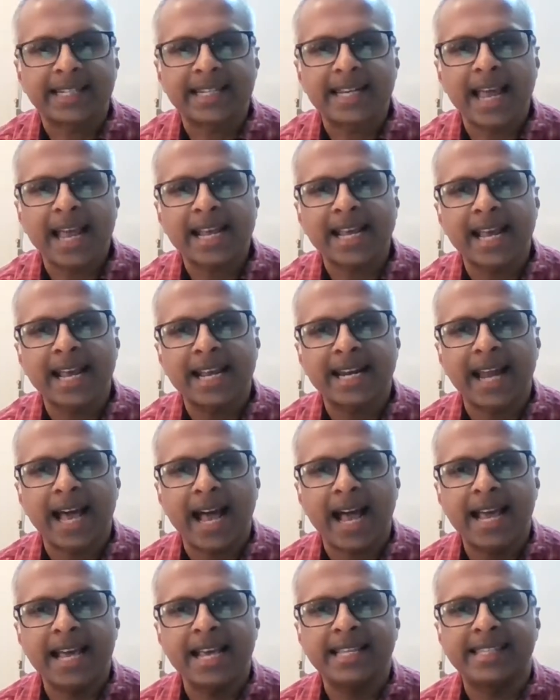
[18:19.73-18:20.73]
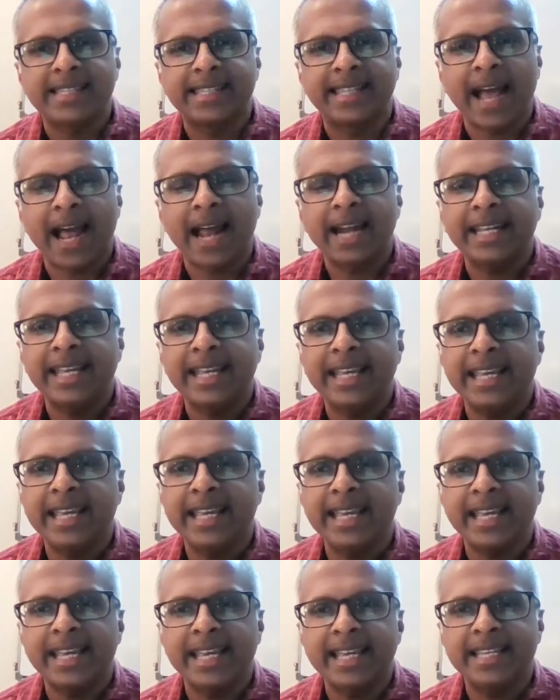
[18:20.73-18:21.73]
recognize that
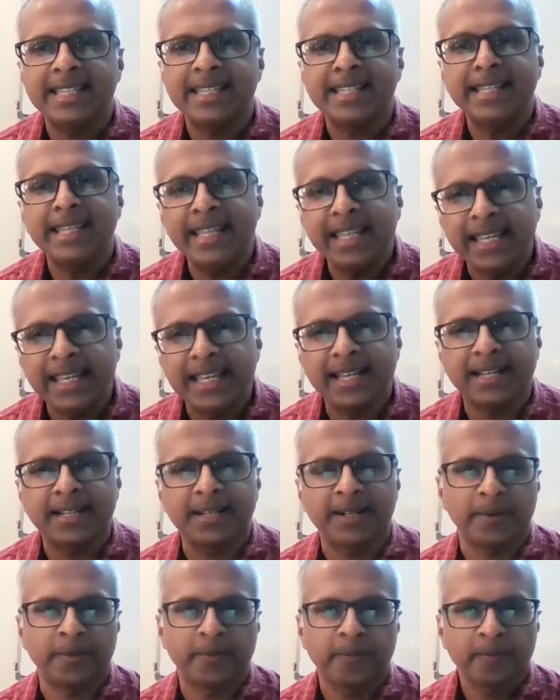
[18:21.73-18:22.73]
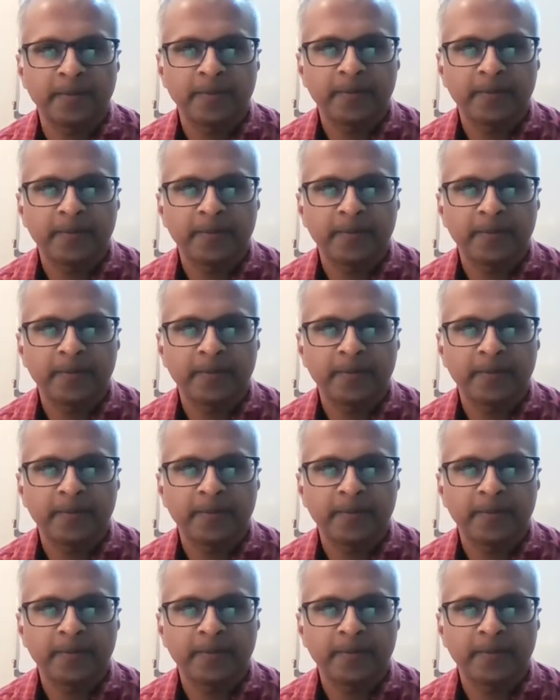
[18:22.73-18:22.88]
he is near,